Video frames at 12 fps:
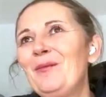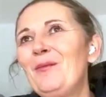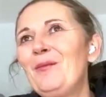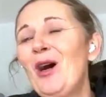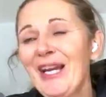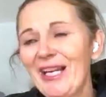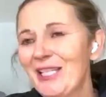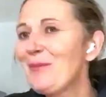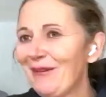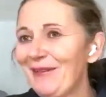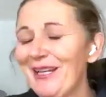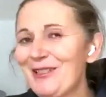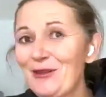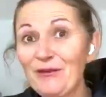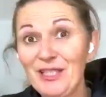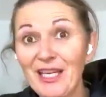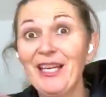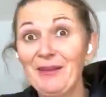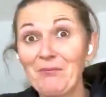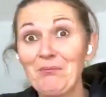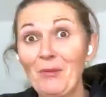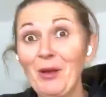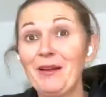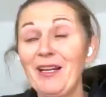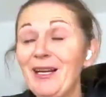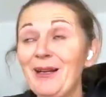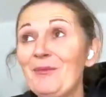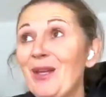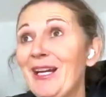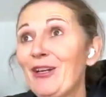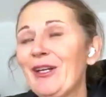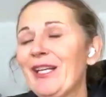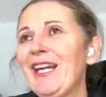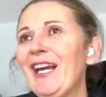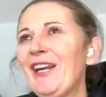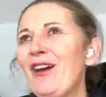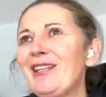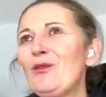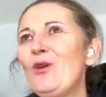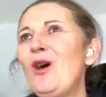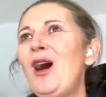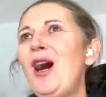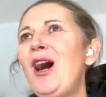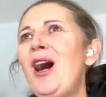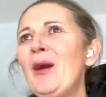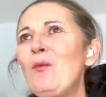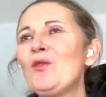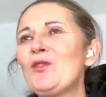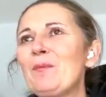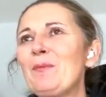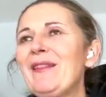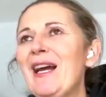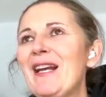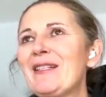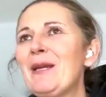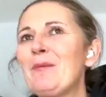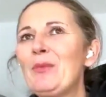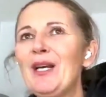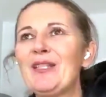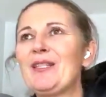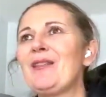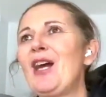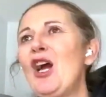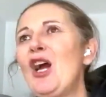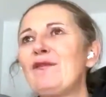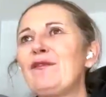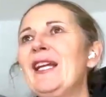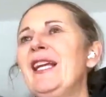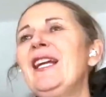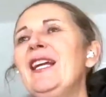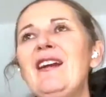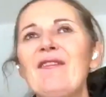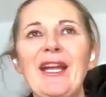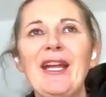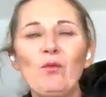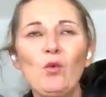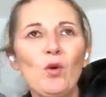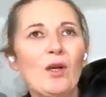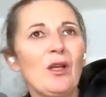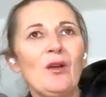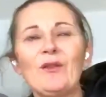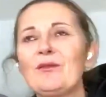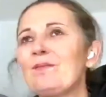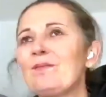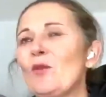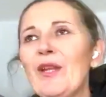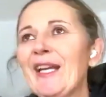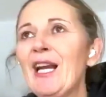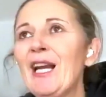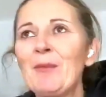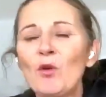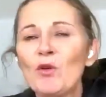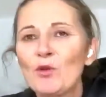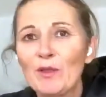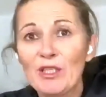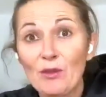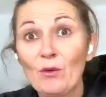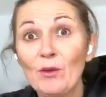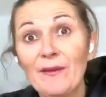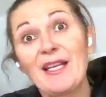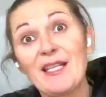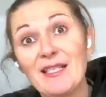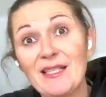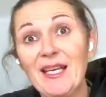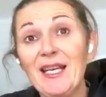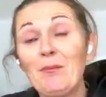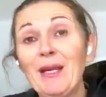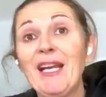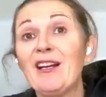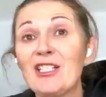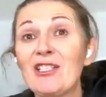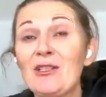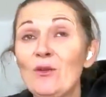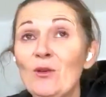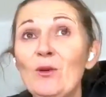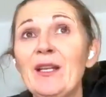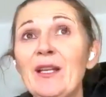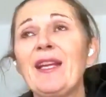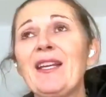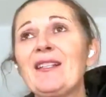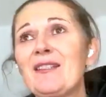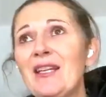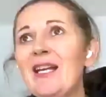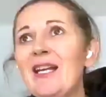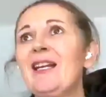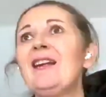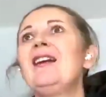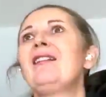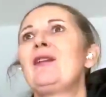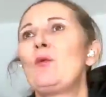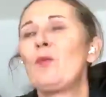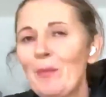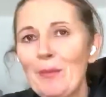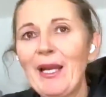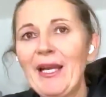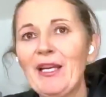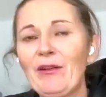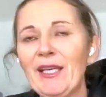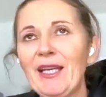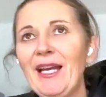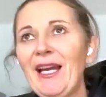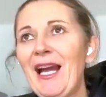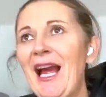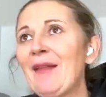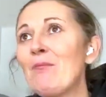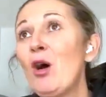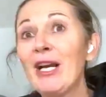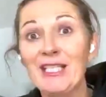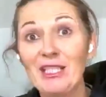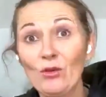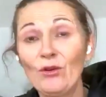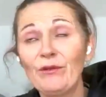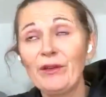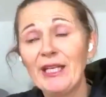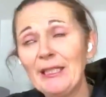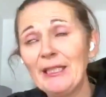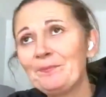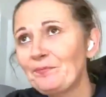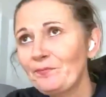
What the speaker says: my experience of seeing cricket. And I thought, I want to be that same person that hopefully they walk along, or they come along to a school and they see me at a school and they see that women play cricket and my story,